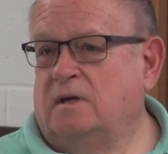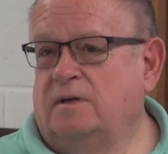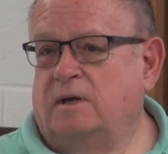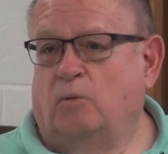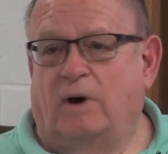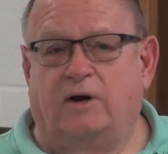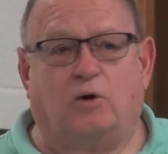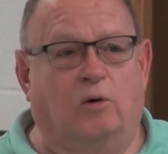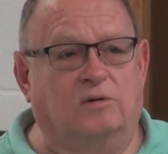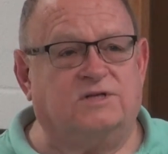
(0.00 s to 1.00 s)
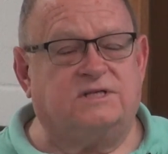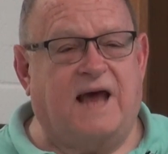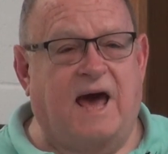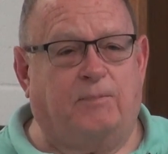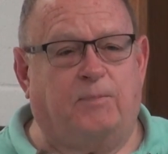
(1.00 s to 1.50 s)
That one cold
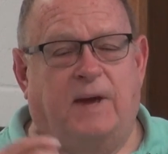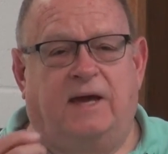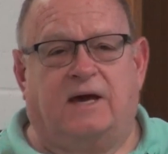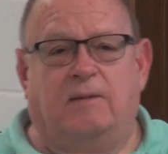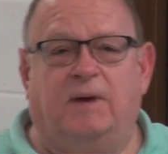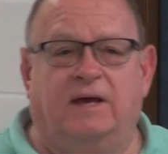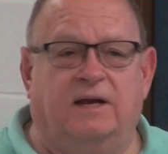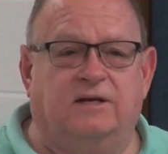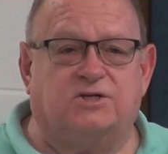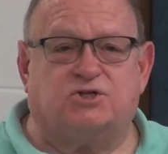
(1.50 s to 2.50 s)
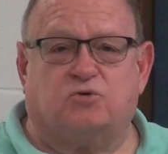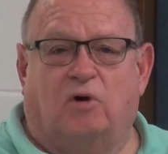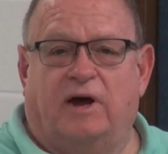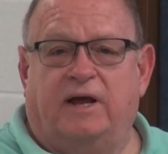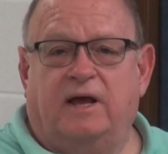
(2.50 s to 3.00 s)
snap may come in and
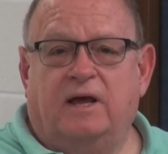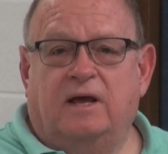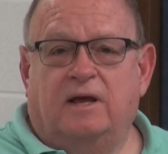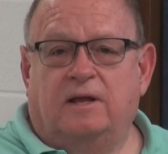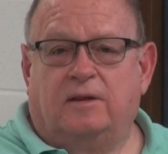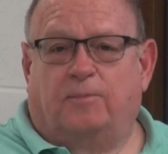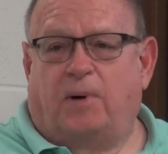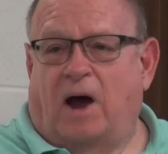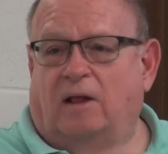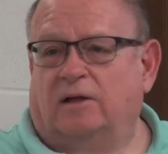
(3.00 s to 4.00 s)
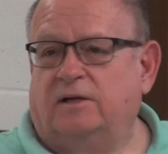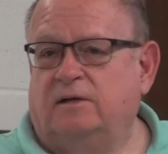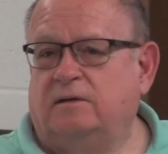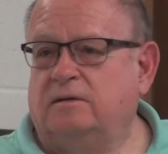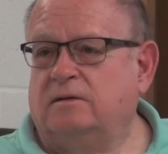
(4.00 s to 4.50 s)
destroy the pollen